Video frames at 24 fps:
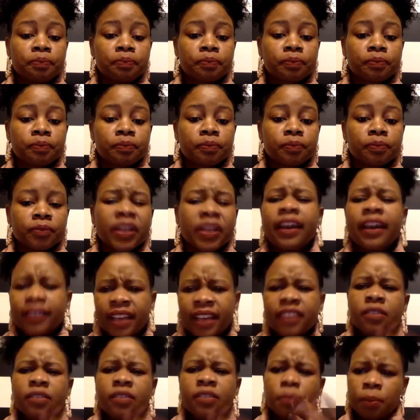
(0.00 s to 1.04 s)
Yeah, that's
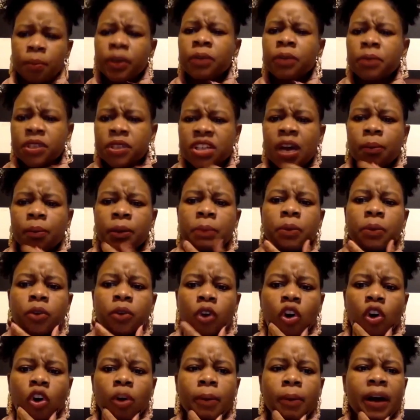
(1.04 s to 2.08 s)
pretty much how people know
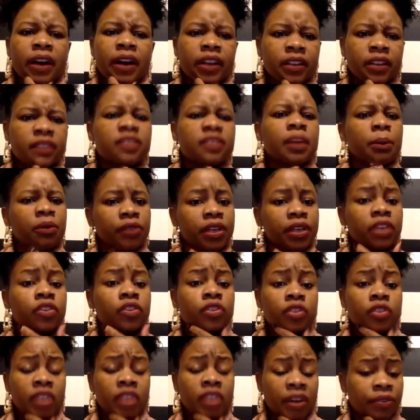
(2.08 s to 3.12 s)
about it. Some of it is
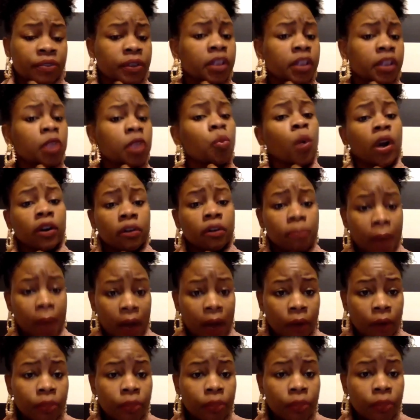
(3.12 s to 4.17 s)
definitely word of mouth.
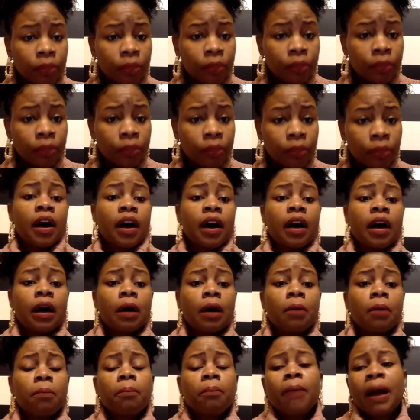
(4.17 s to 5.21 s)

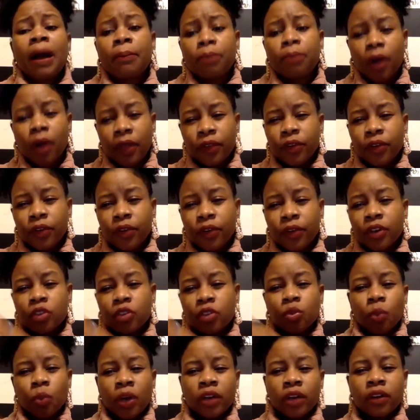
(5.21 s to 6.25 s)
My brother is
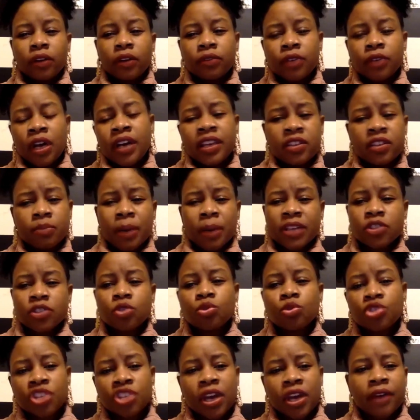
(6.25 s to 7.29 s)
he's my sous
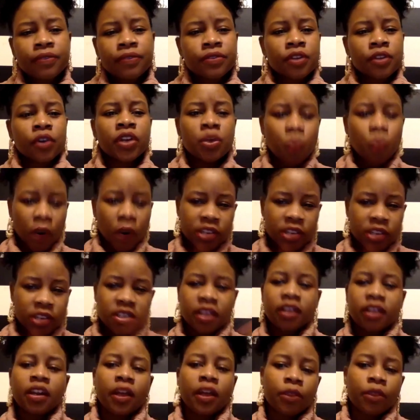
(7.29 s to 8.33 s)
chef, so he works at
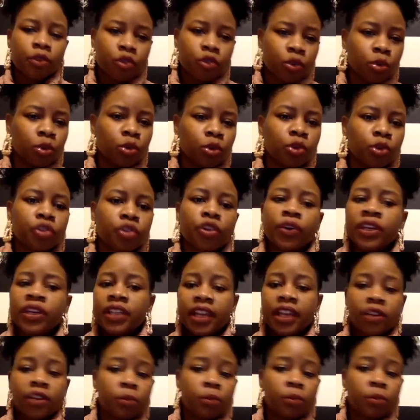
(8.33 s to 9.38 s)
another school, so he lets
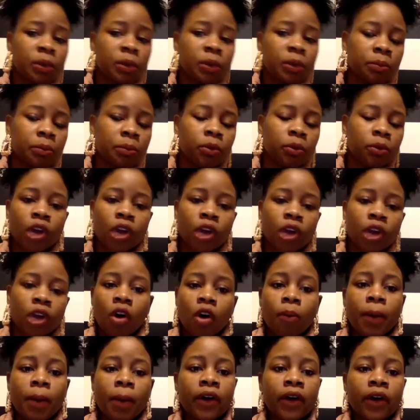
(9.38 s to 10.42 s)
people know about it.
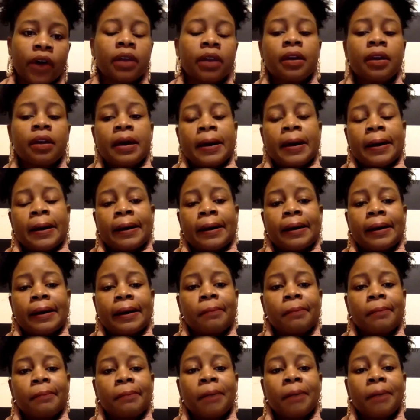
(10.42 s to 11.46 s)
My
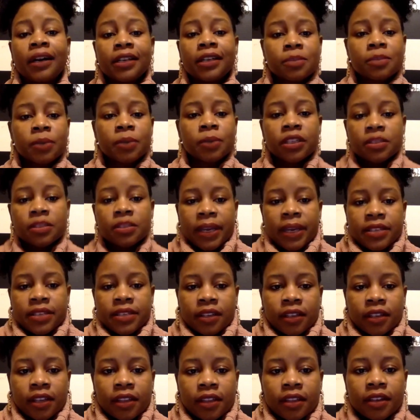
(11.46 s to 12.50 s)
husband is basically
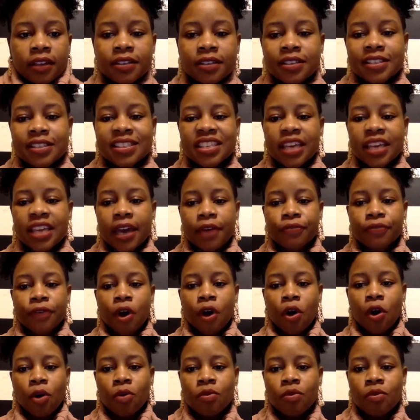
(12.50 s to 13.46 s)
the CFO